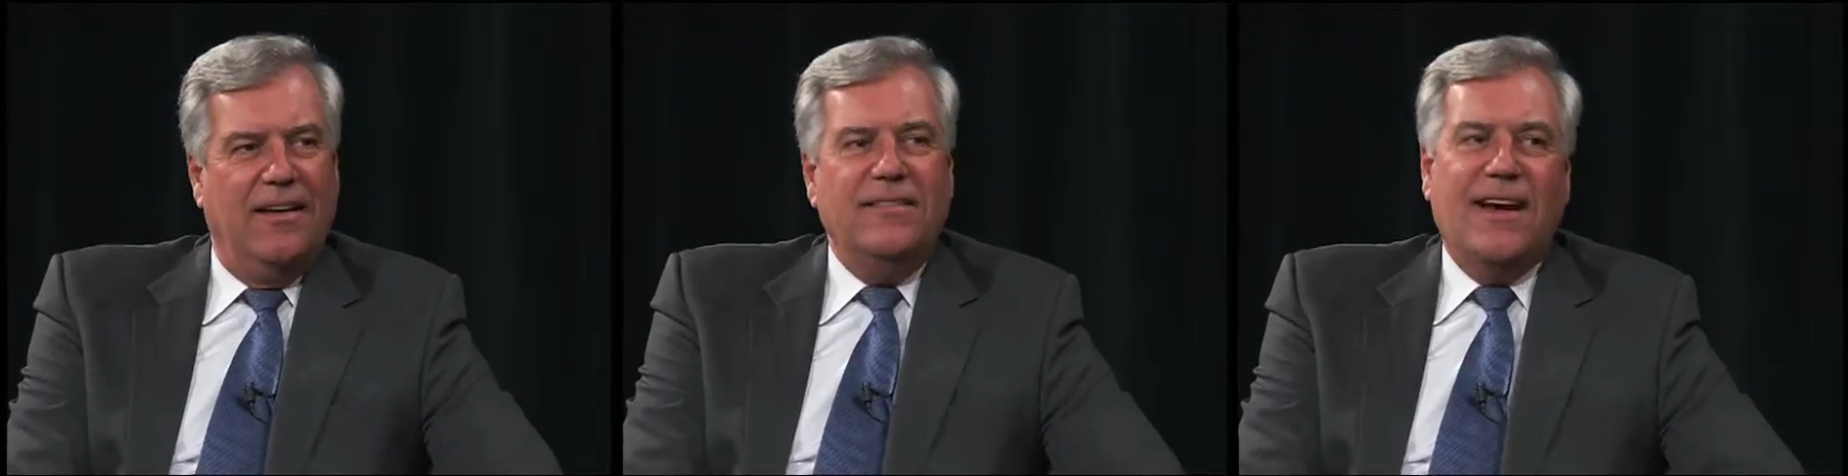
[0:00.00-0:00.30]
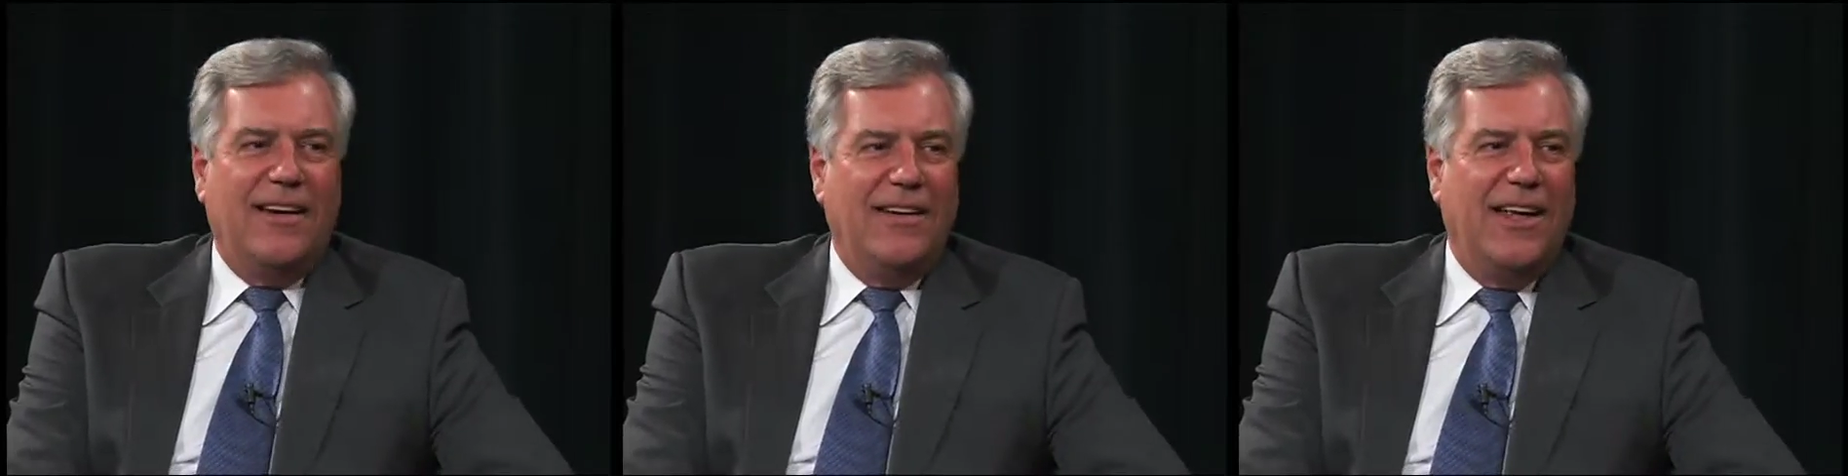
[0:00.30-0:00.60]

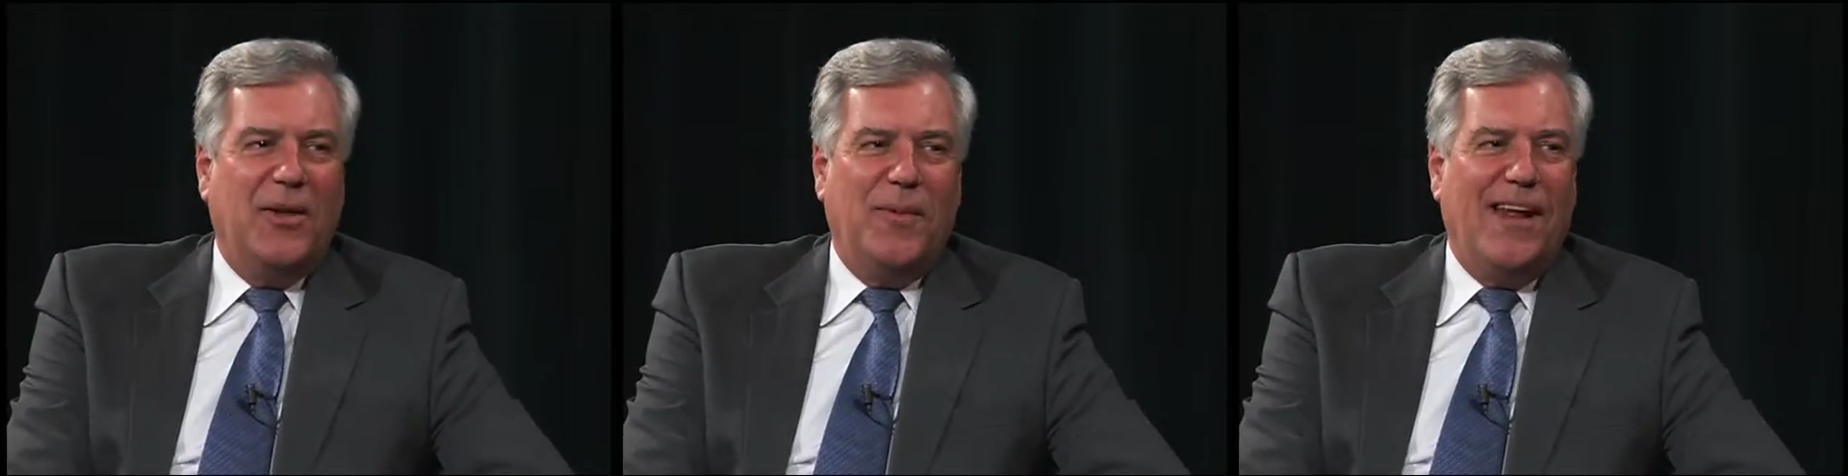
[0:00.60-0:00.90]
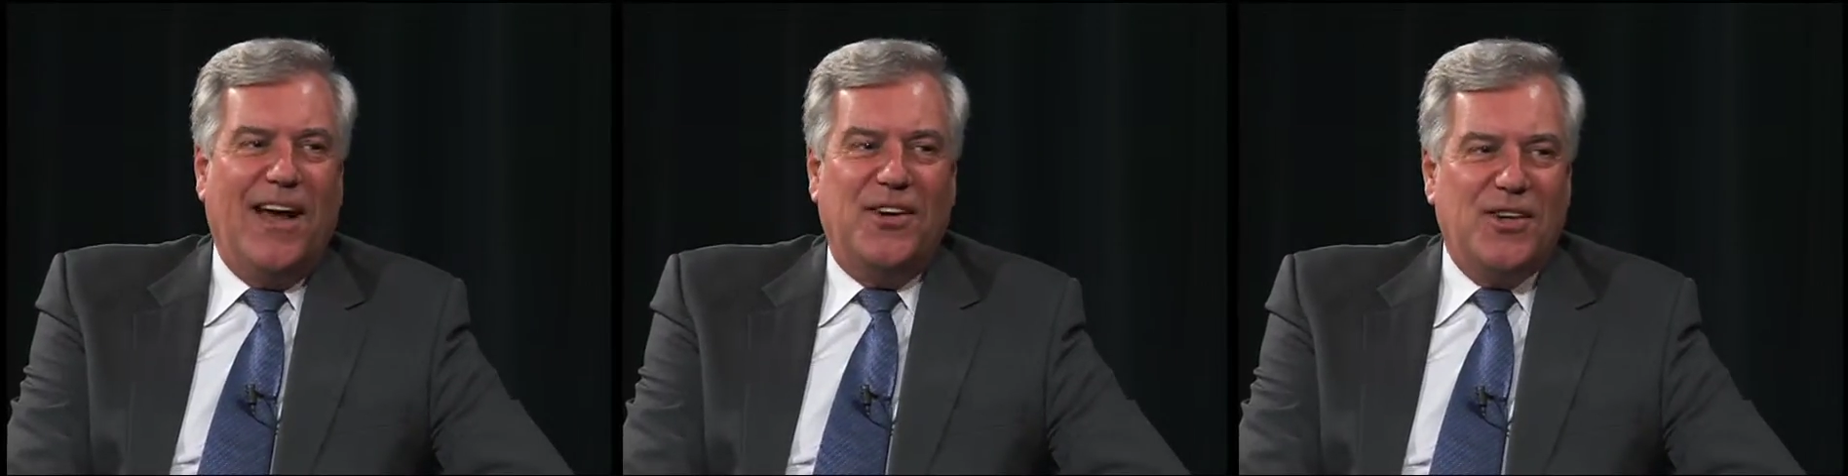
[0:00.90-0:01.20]
not only can we
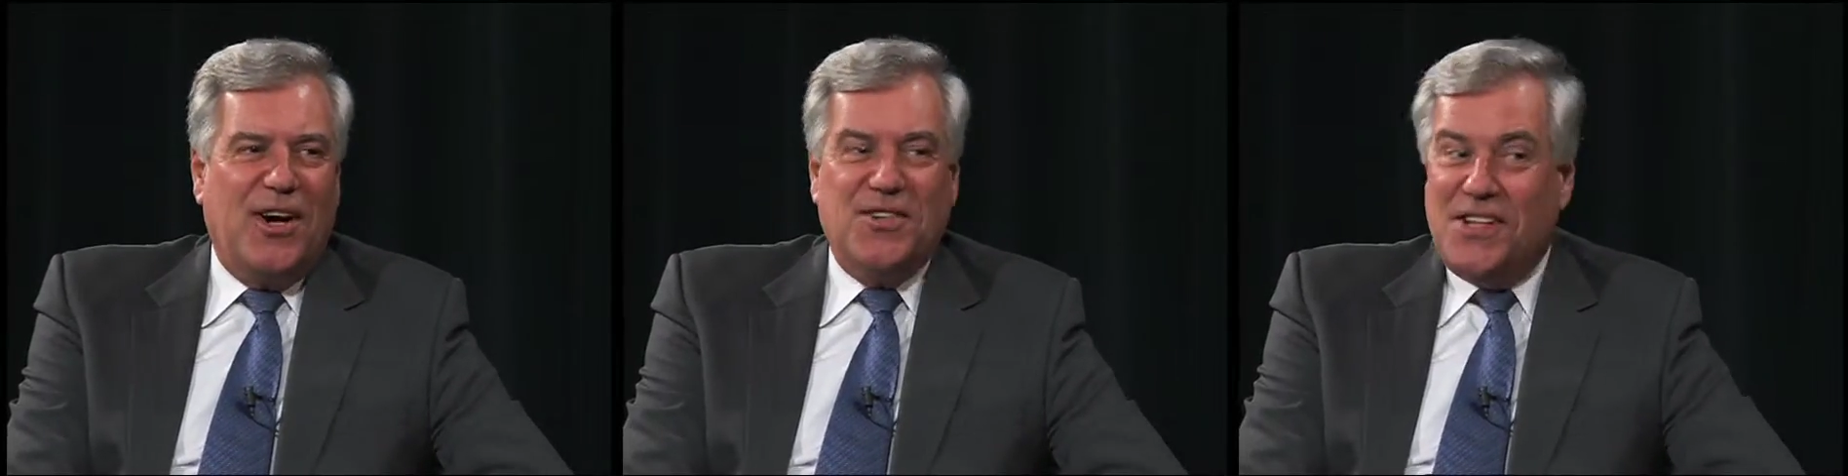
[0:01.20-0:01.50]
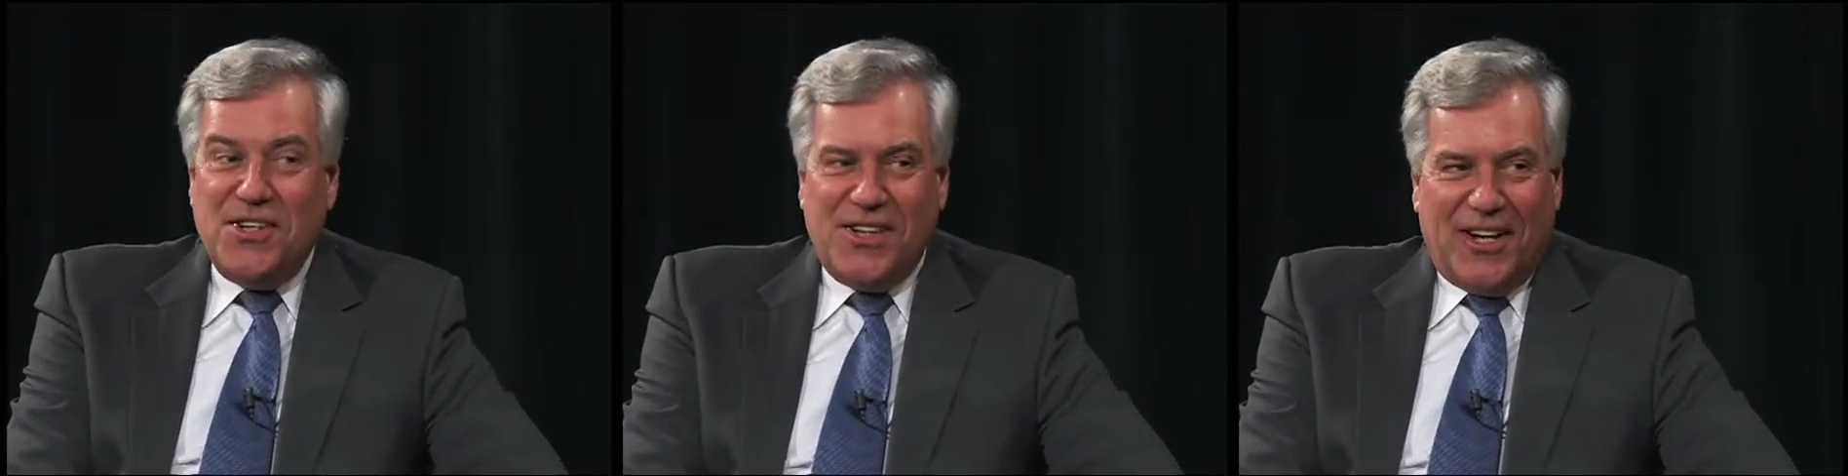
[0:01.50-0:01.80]
not charge
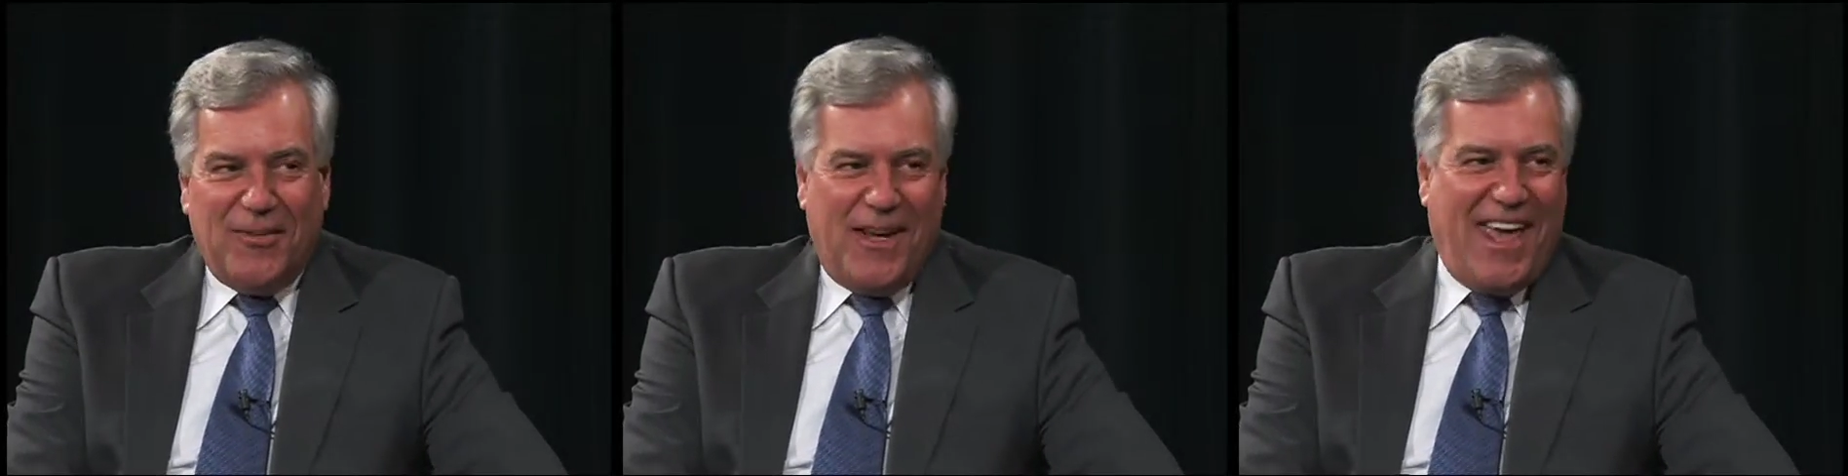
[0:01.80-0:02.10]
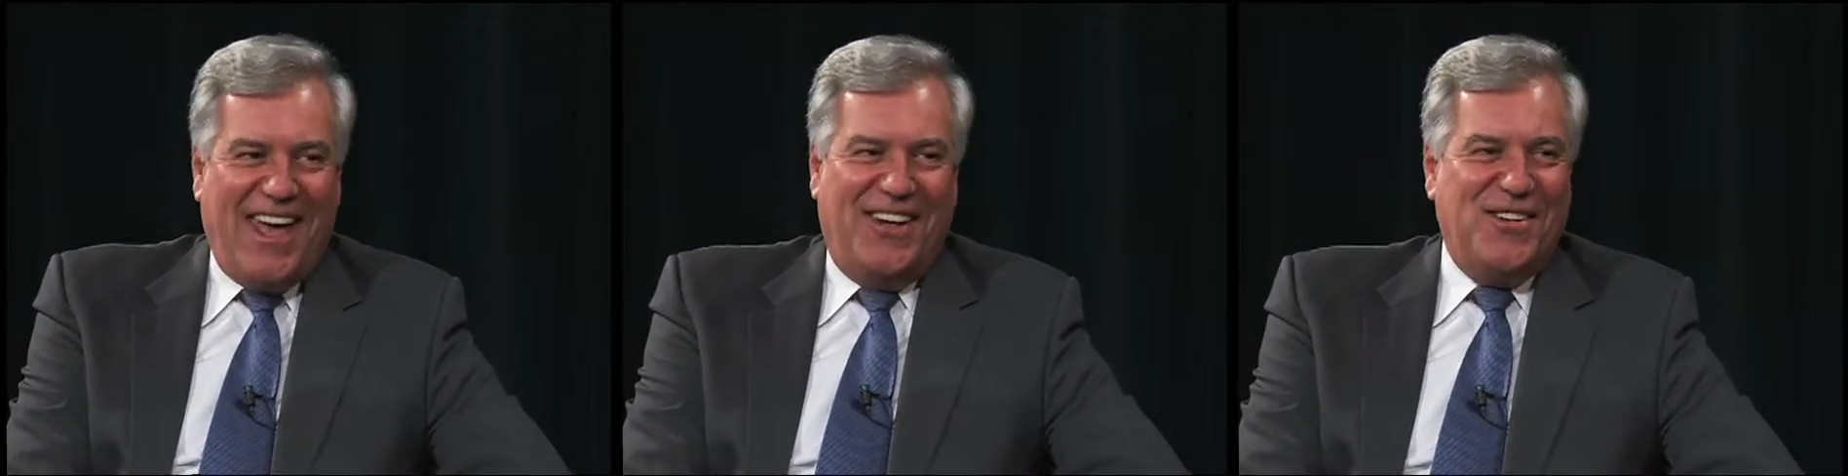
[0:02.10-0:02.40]
this year, we
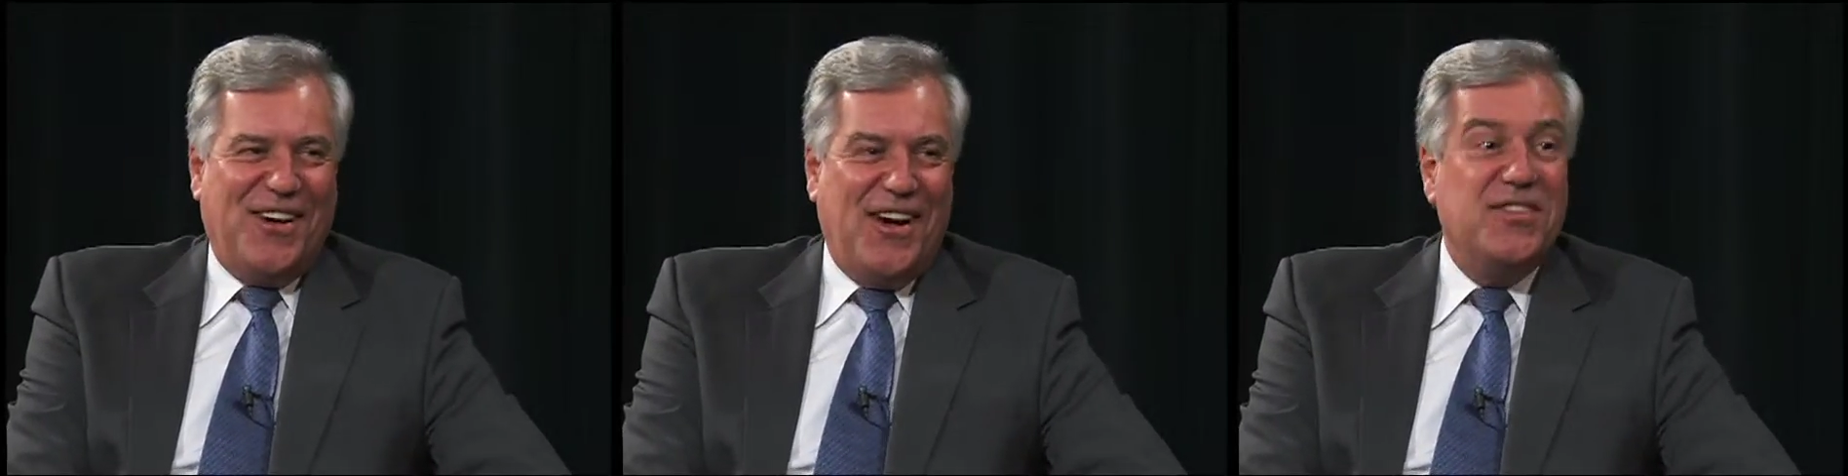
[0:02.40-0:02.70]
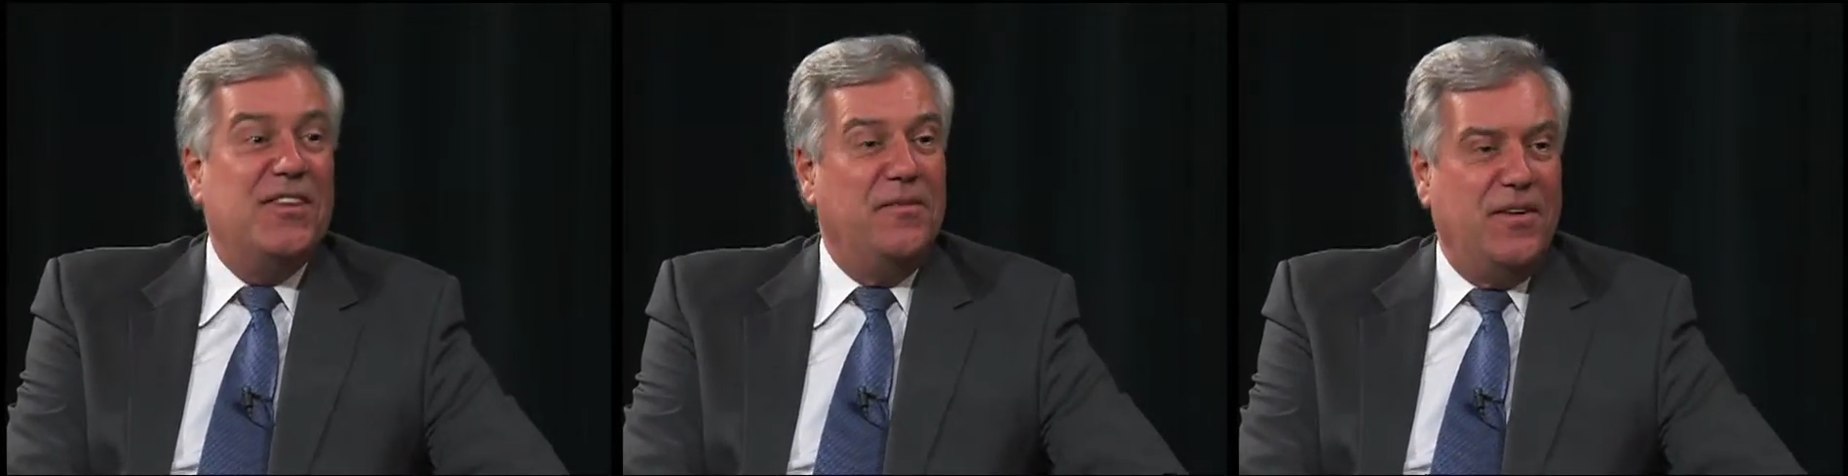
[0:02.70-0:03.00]
can't
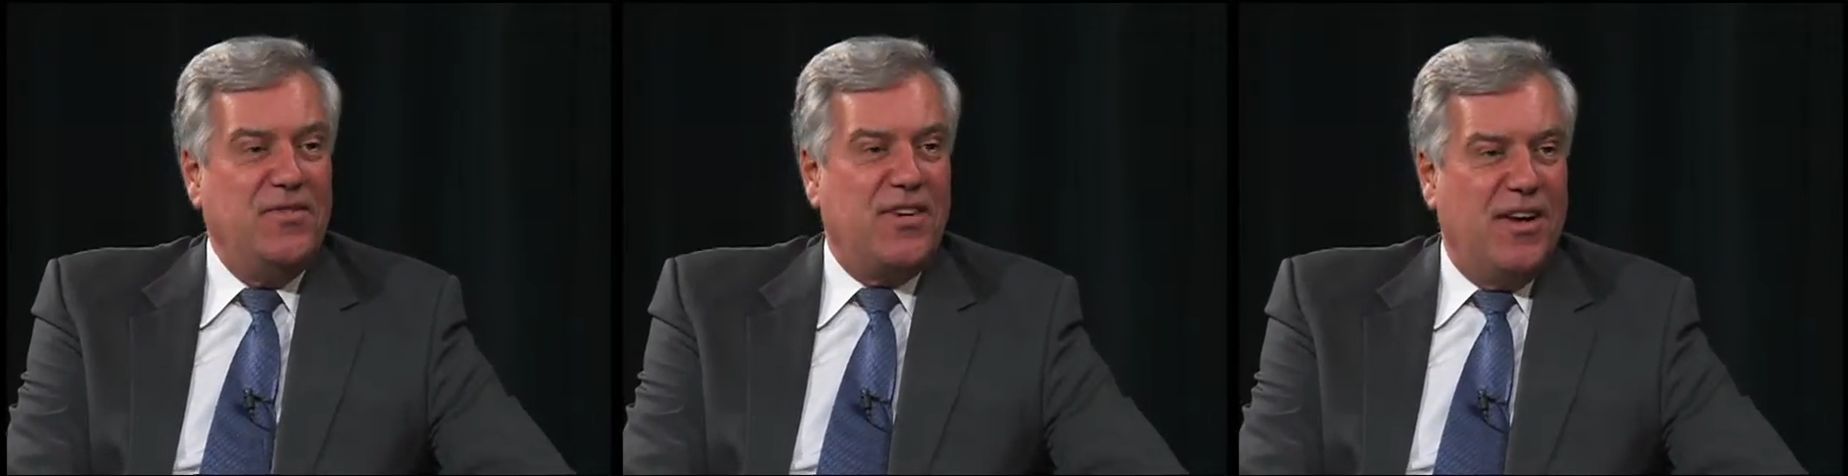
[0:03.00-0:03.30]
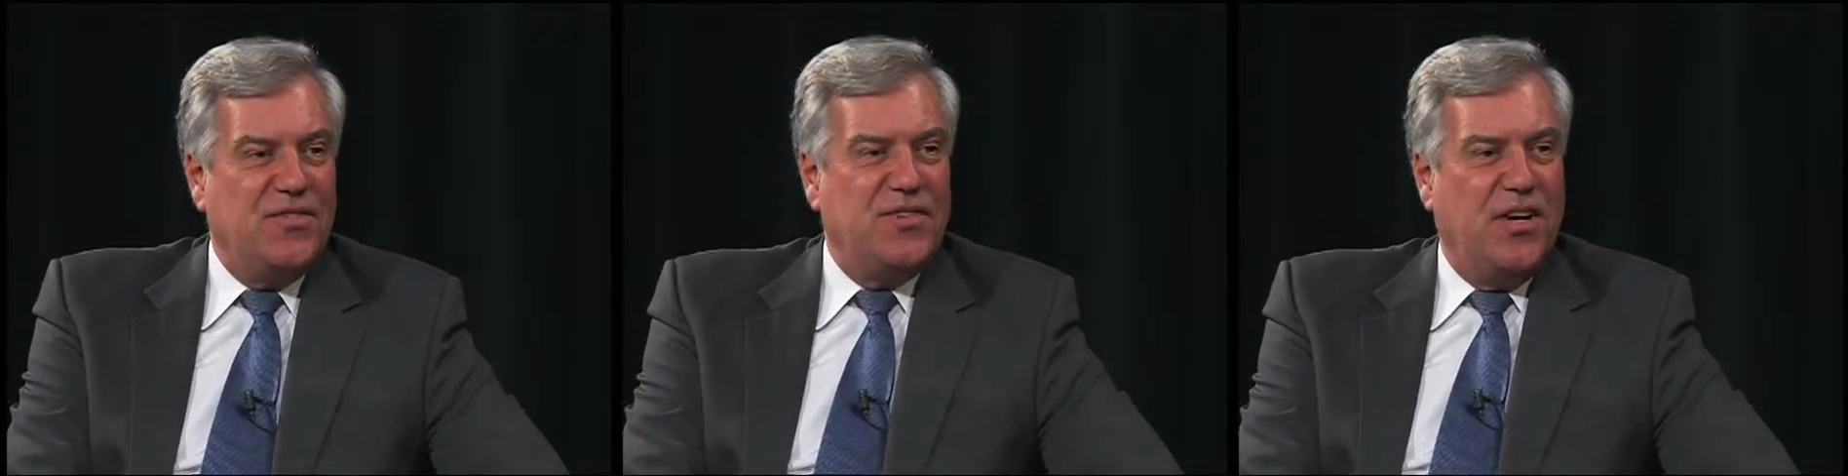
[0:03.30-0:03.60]
charge in the future years.